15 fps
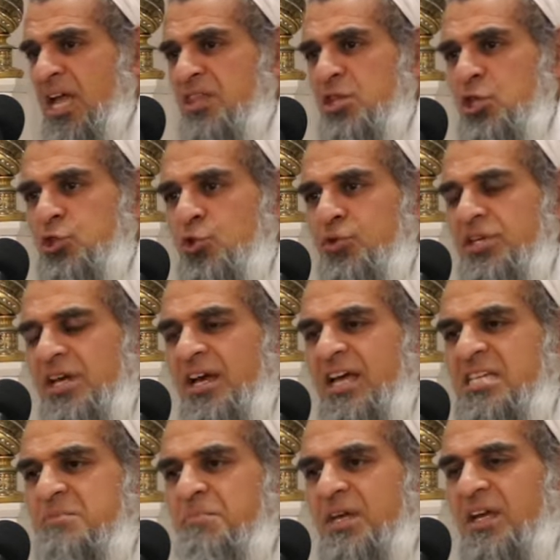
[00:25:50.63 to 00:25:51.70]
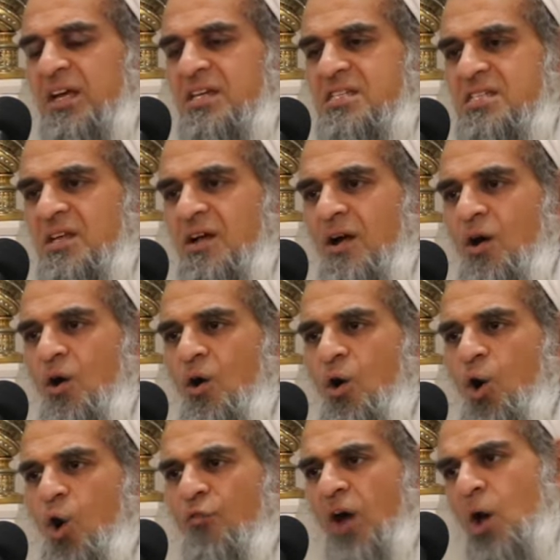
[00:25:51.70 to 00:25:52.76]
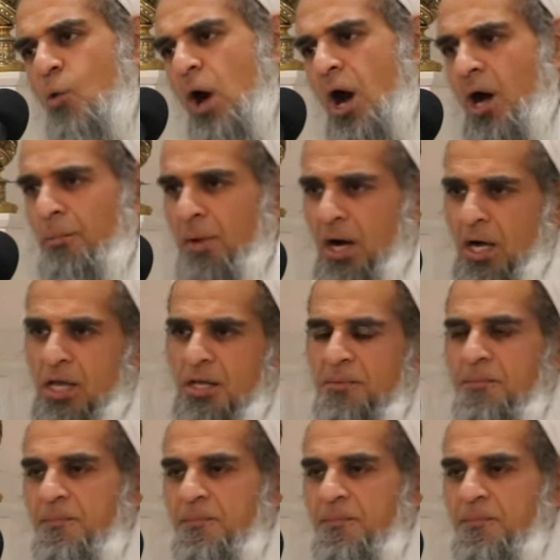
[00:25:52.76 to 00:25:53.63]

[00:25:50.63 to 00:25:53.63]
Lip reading: in the dunya is because of our a'mal.